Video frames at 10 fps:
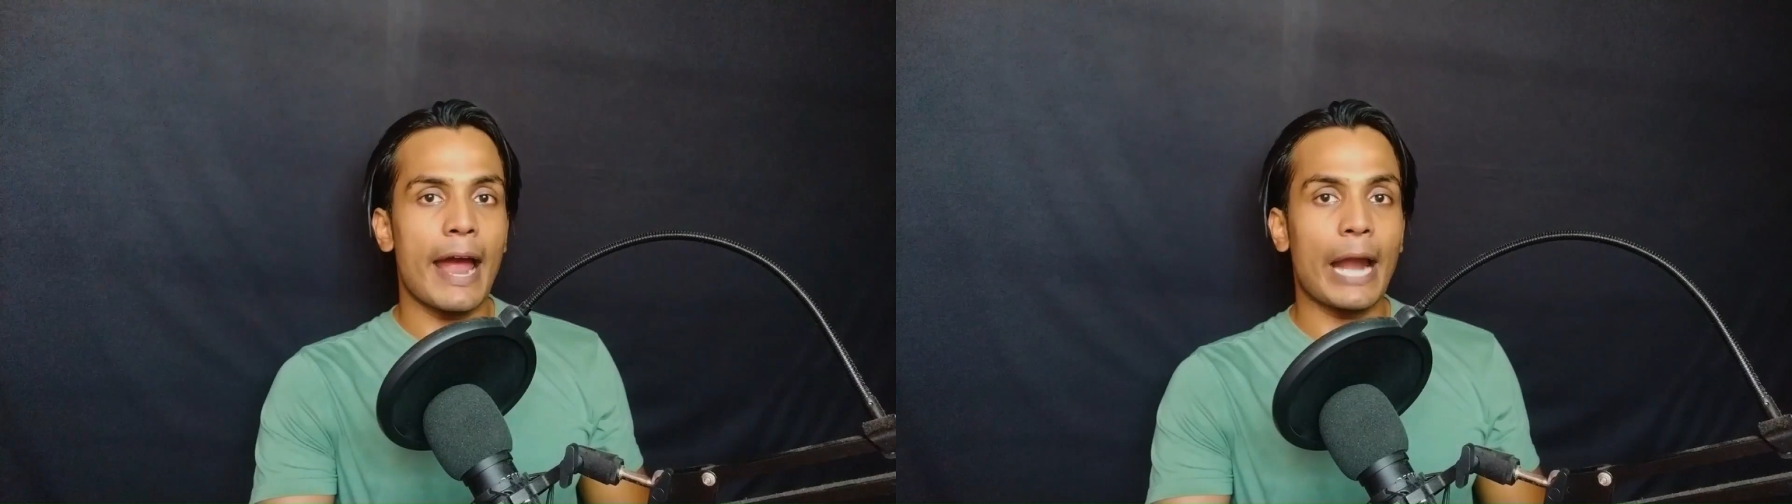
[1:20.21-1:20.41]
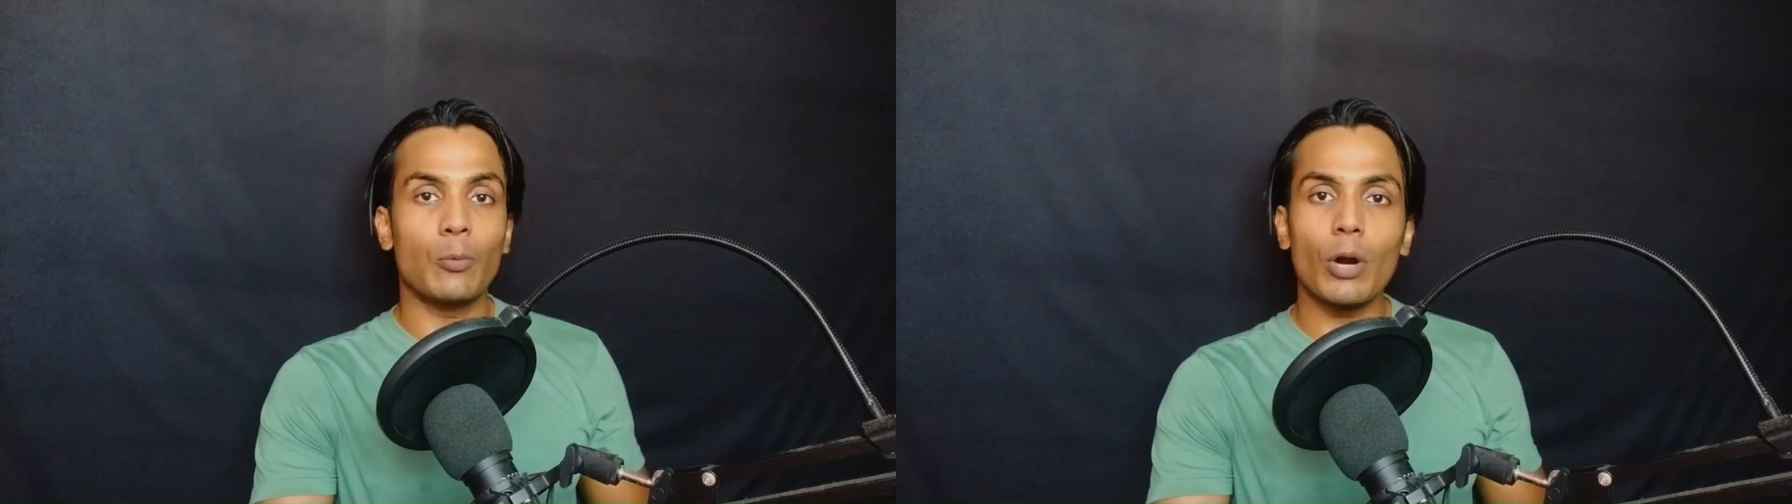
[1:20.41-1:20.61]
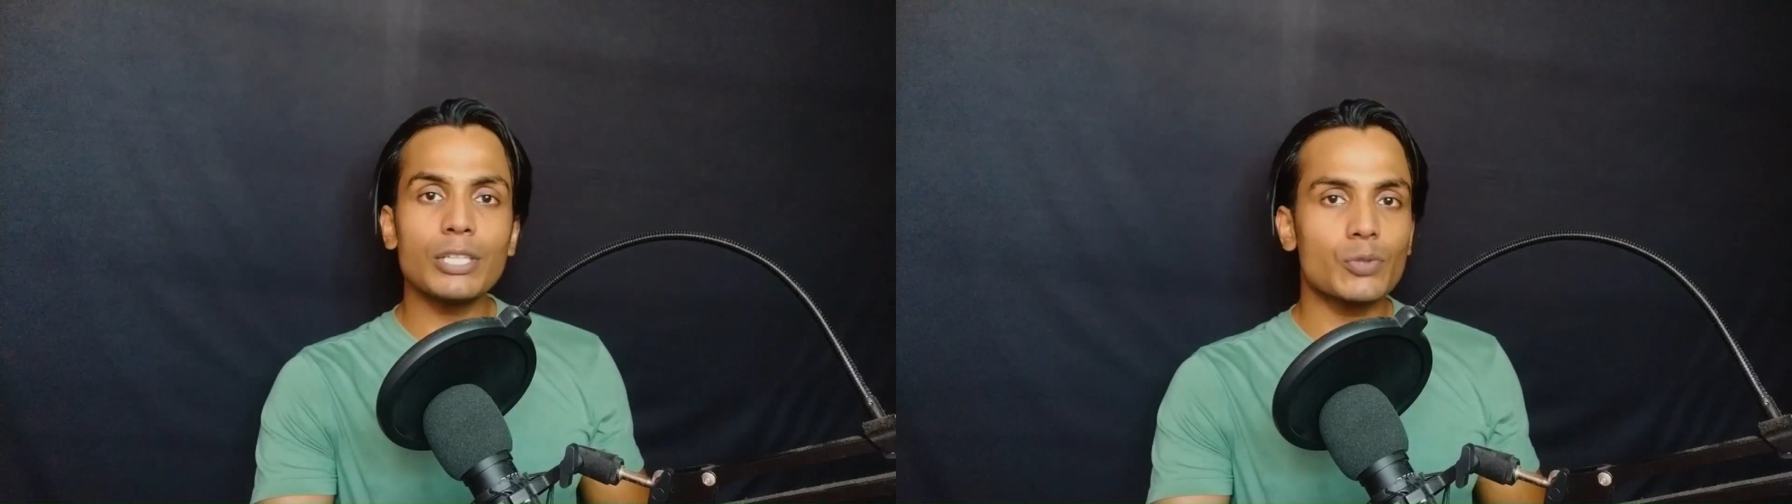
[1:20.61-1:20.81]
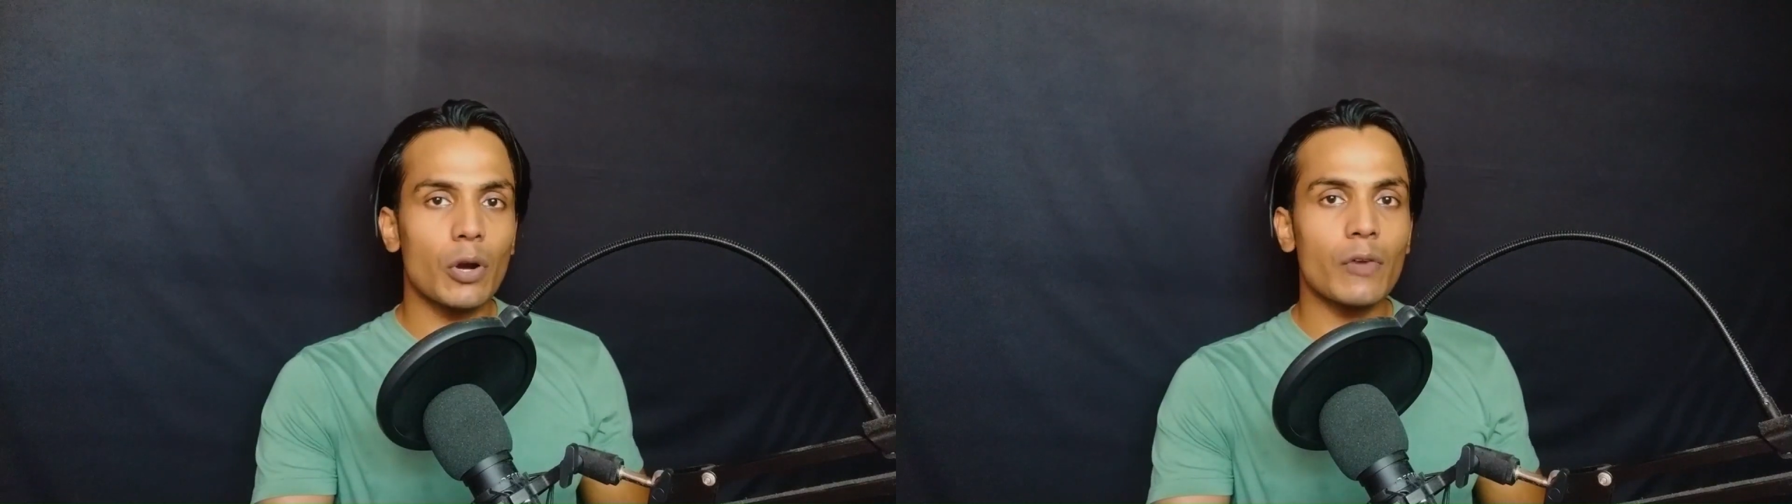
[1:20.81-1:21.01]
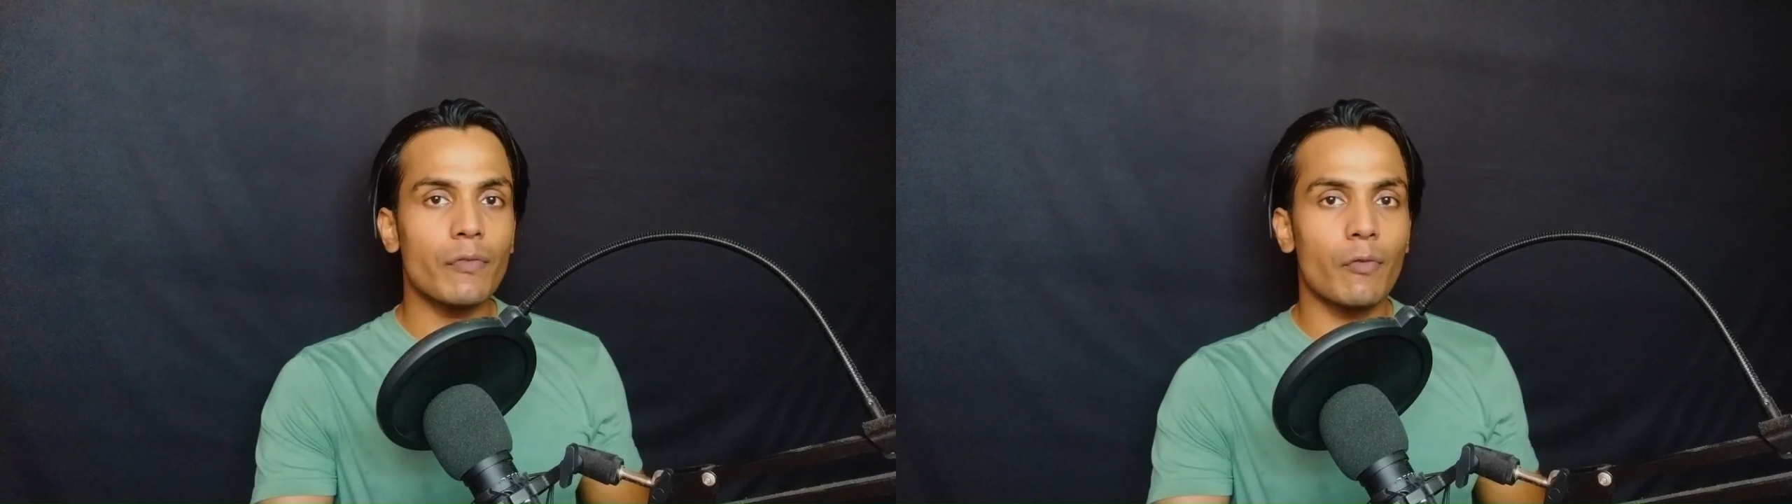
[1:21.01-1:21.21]
and what
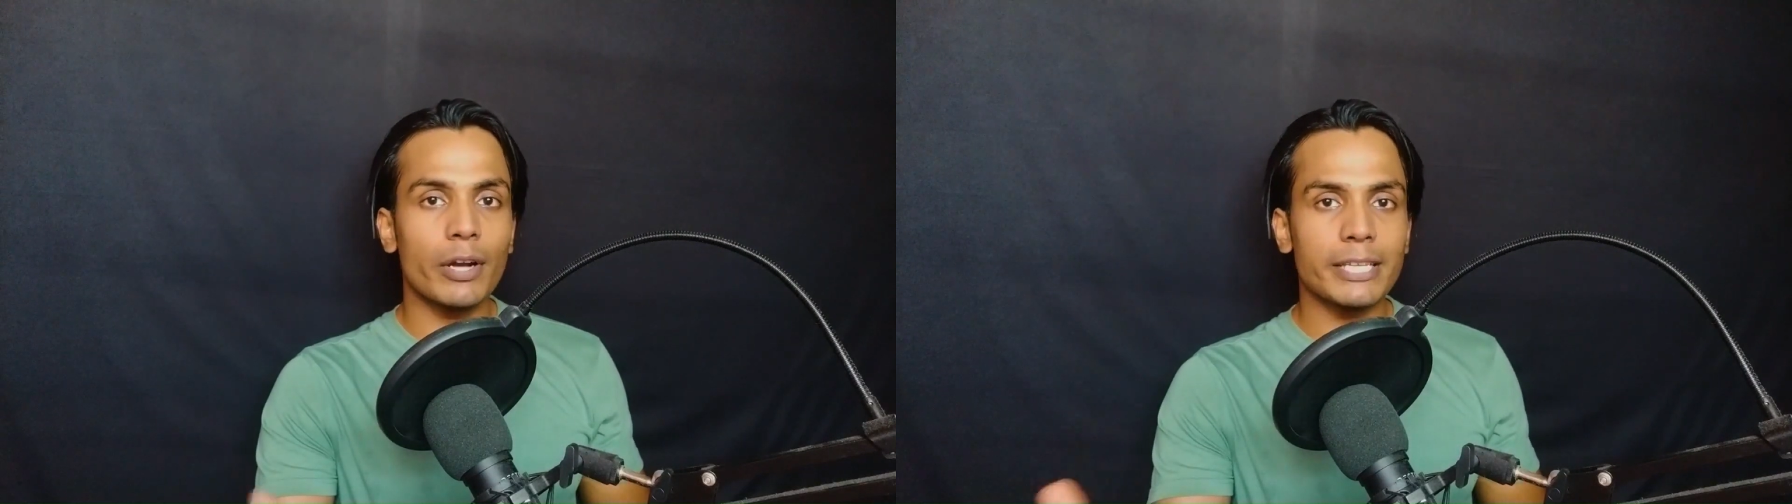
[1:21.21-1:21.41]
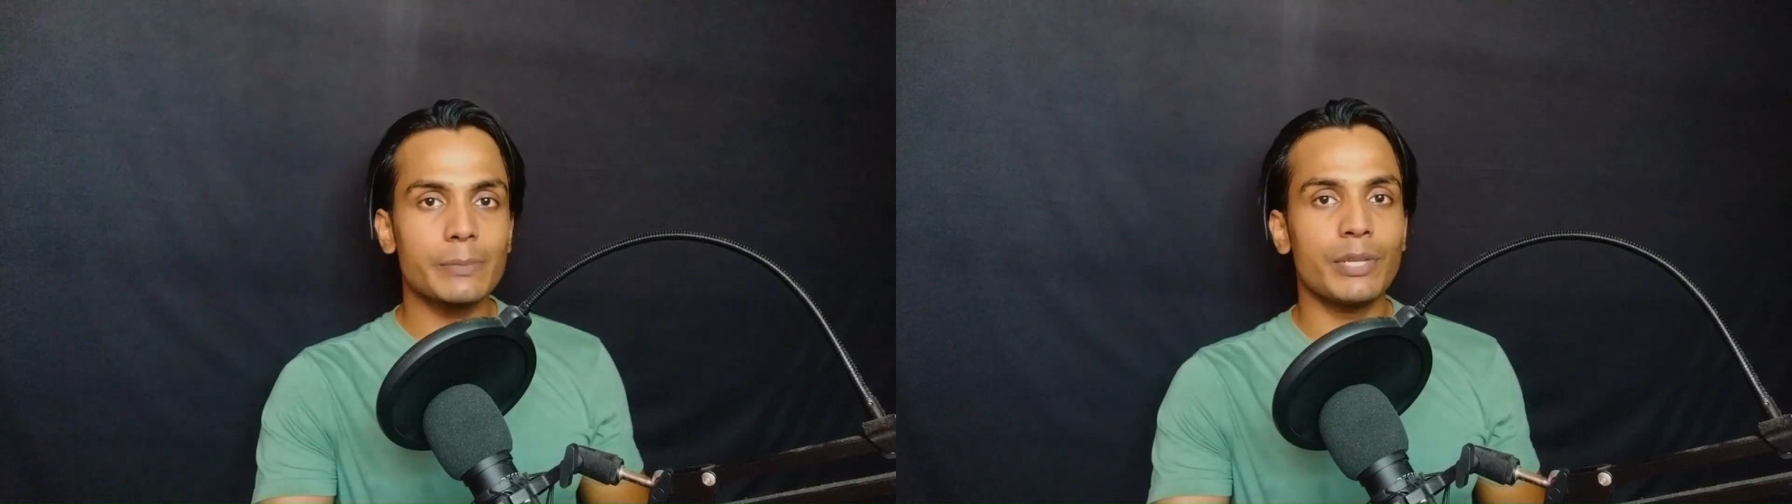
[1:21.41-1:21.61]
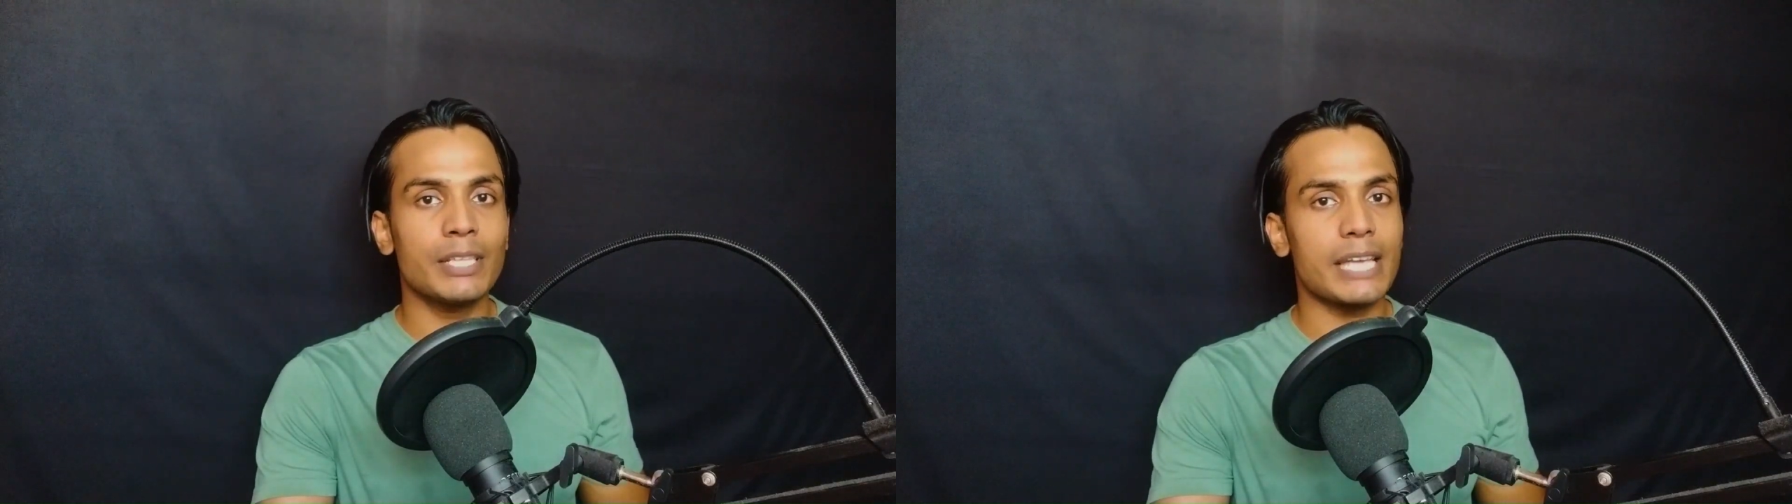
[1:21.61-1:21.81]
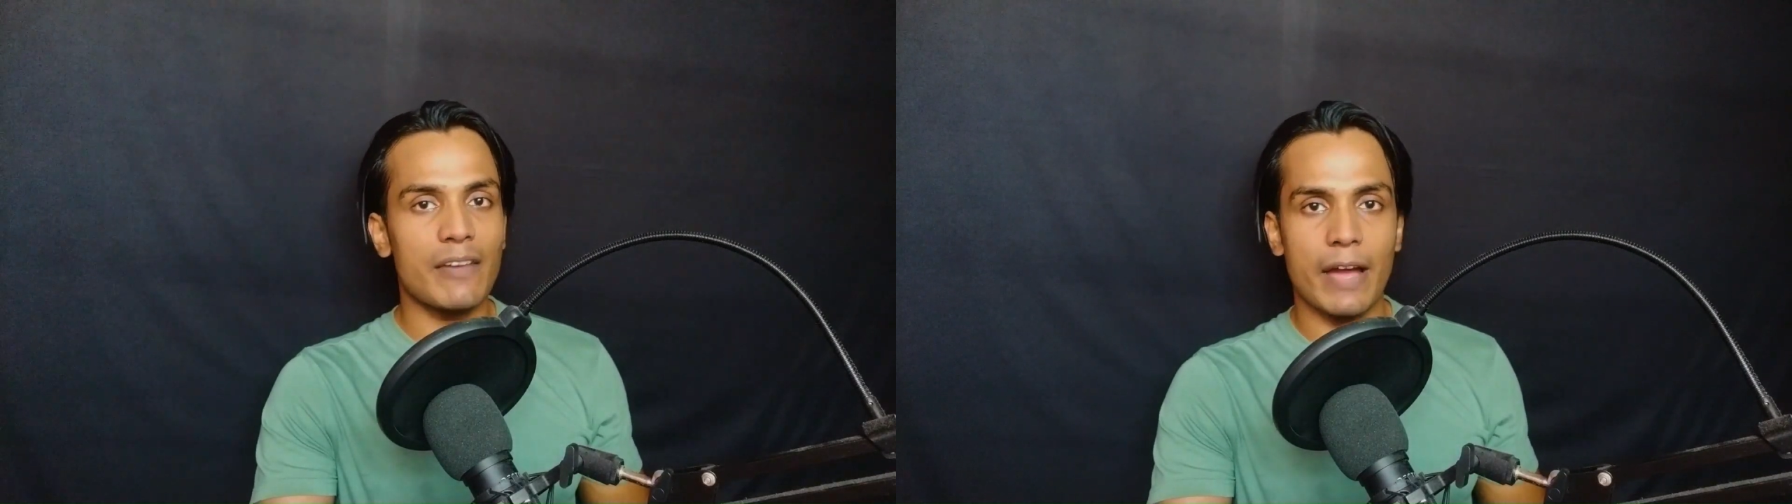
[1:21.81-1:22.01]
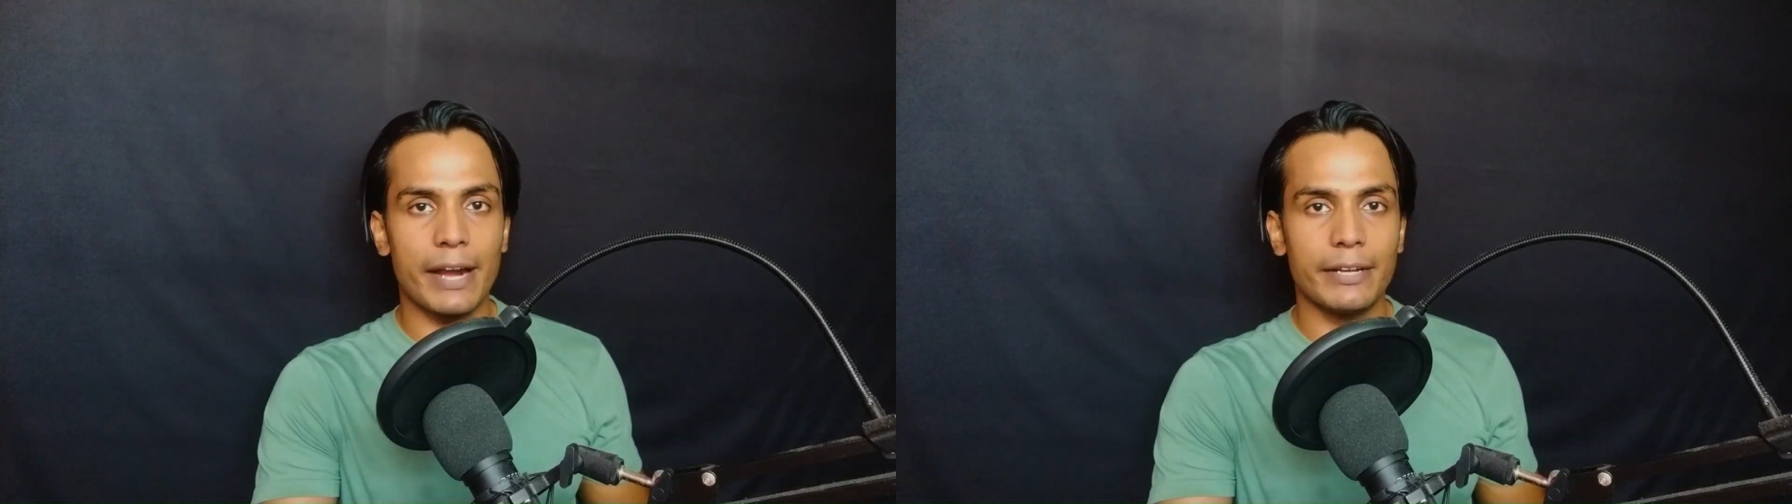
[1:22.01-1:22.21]
sort of work experience
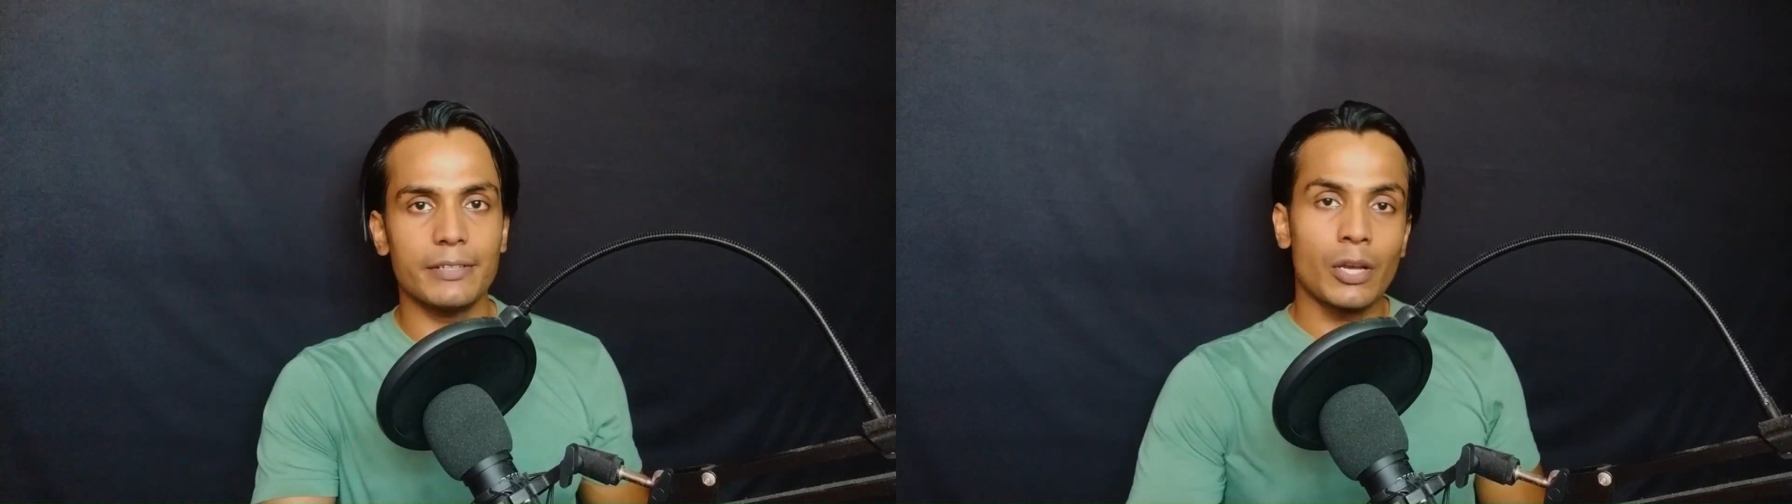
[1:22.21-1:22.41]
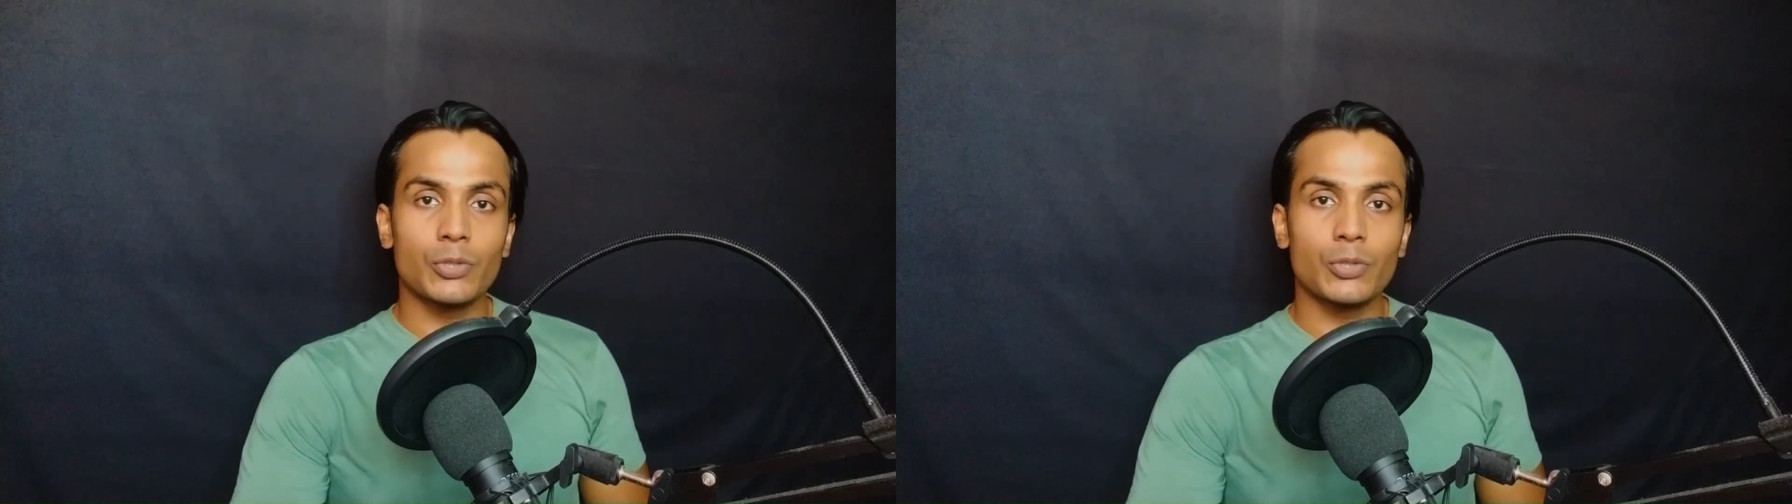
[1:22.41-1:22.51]
I've had.